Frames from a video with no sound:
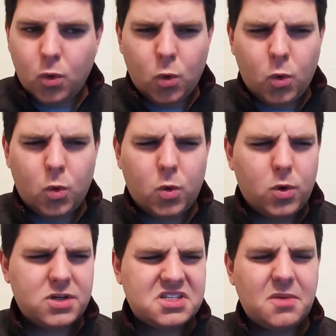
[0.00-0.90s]

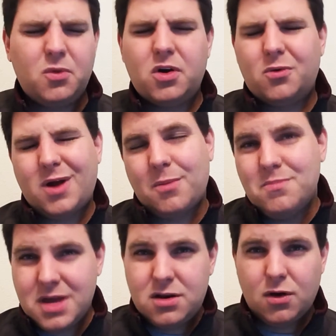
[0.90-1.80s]
or somewhere around
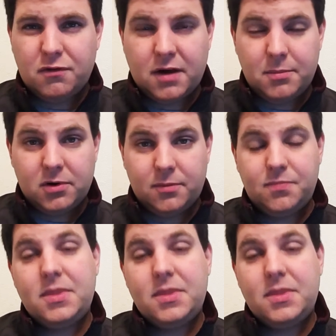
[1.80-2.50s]
mid-November.